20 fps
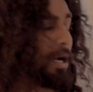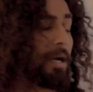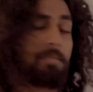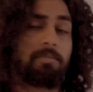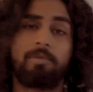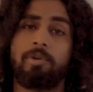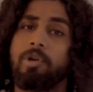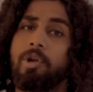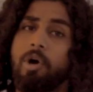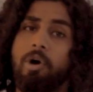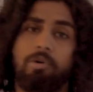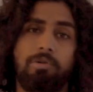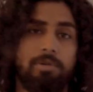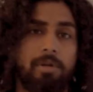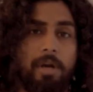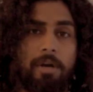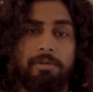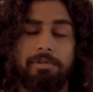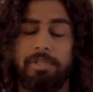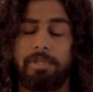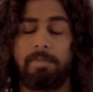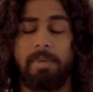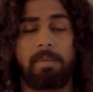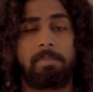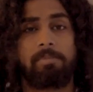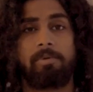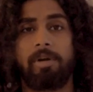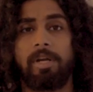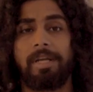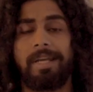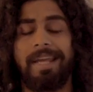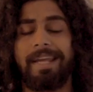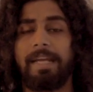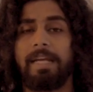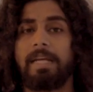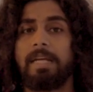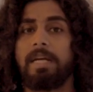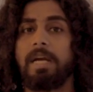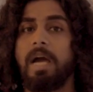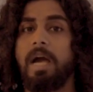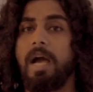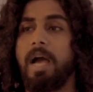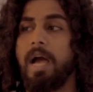I'm not going to be bringing